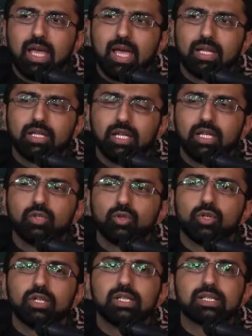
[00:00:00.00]
And
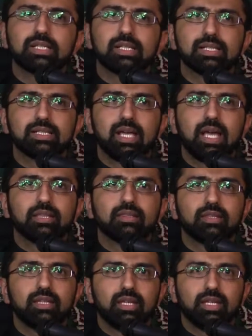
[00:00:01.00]
ignorance is
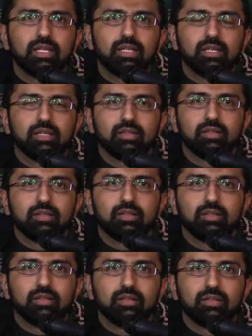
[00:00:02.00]
that thing,
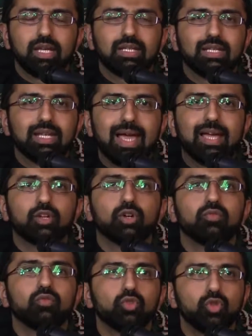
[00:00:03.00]
that lack
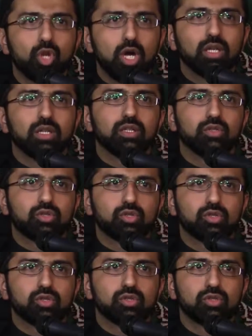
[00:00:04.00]
of
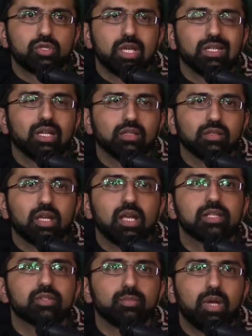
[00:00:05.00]
knowledge that
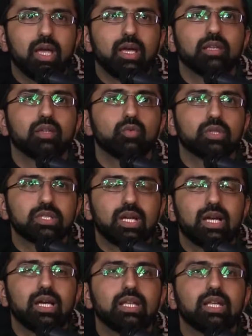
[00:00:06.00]
Allah subhanahu wa
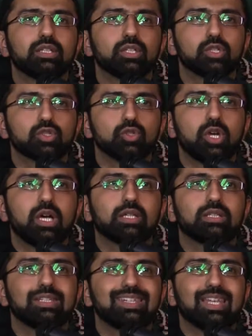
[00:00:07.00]
ta'ala does
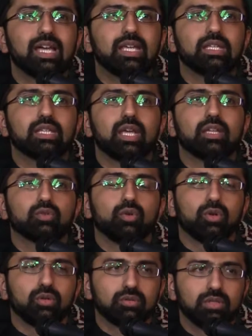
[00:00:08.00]
not like at
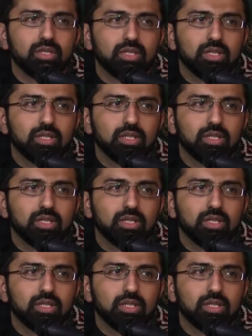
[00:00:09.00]
all.